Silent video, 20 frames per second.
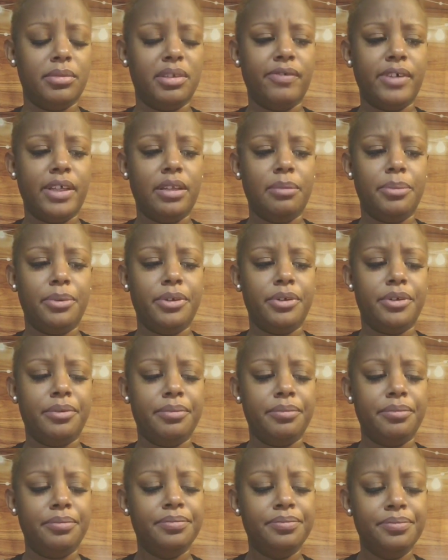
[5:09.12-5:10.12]

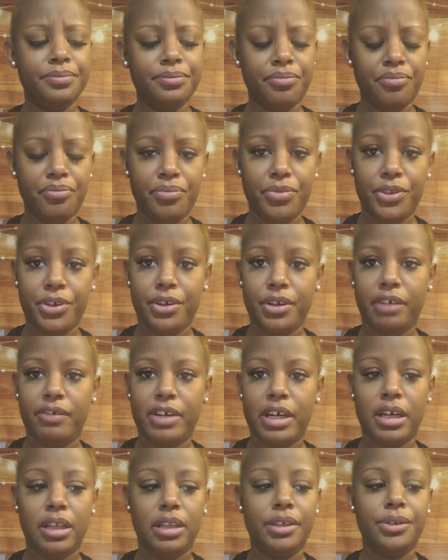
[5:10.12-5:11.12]
developer,
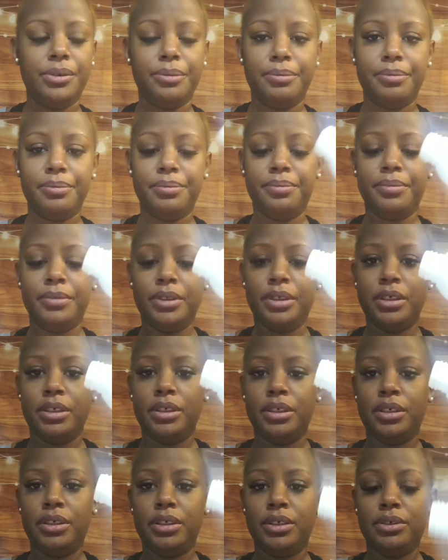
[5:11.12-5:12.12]
30 volume,
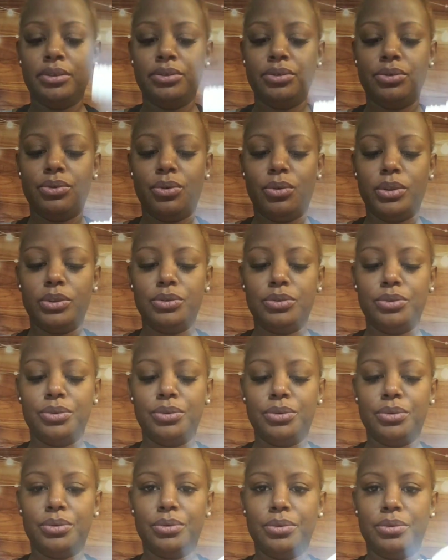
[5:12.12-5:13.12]
You're going
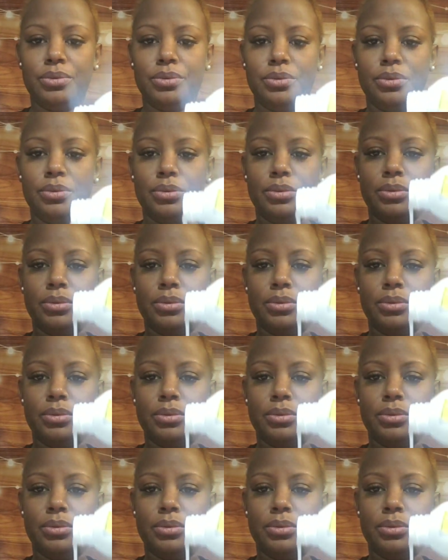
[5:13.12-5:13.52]
to